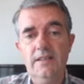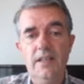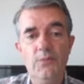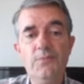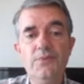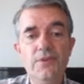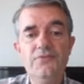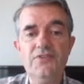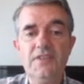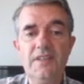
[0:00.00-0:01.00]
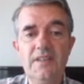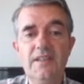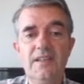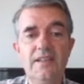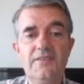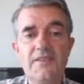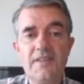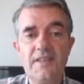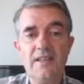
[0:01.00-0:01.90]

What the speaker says: We proved that just